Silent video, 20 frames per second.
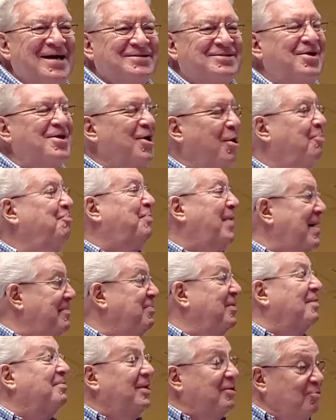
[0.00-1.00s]
So, you know,
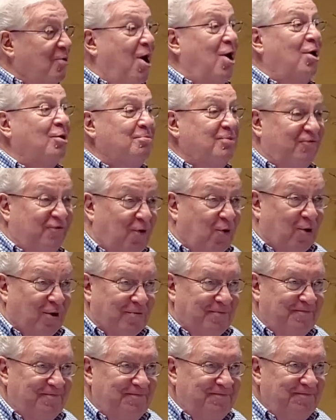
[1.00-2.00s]
people have been wrong
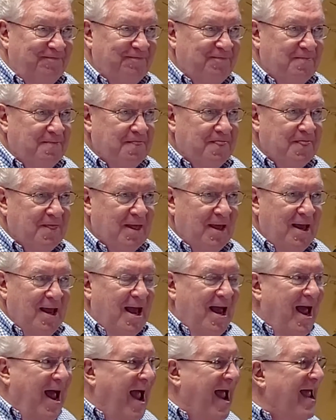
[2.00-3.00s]
before.
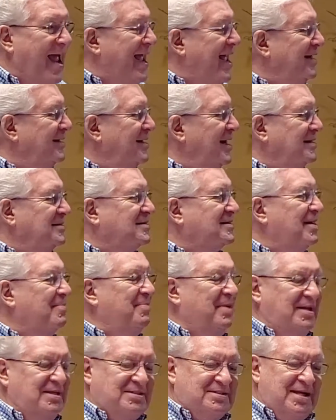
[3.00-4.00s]
And
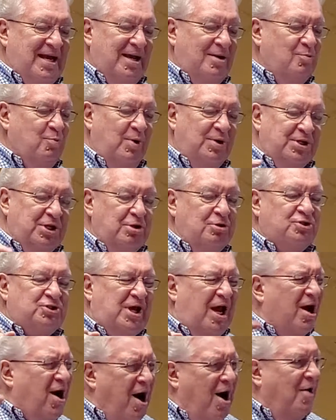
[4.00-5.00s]
somebody said, when you
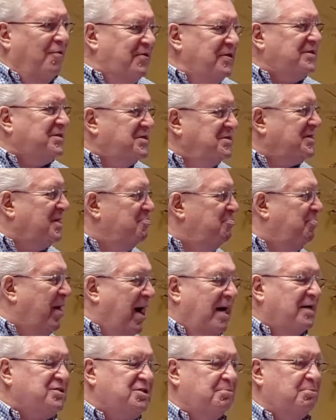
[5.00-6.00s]
say, "Oh, this is
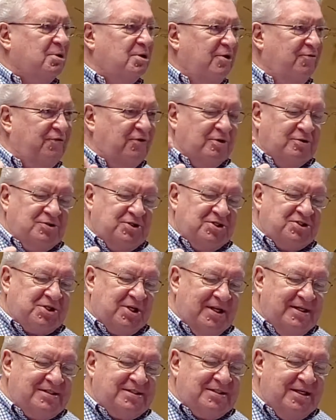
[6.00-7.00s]
impossible," if you'll just
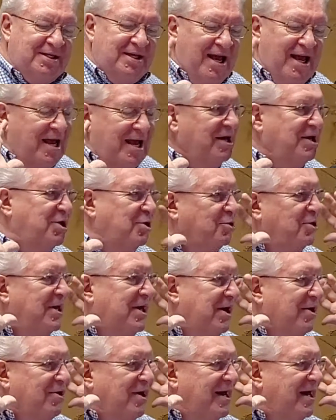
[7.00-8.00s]
listen, you'll
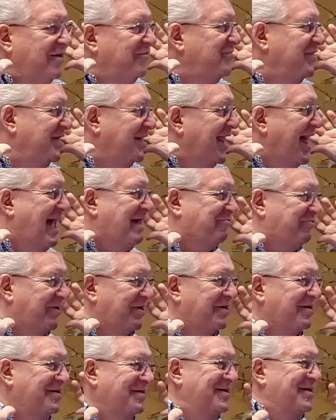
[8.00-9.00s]
hear heaven
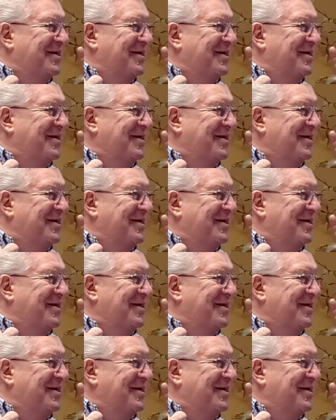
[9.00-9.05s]
laughing.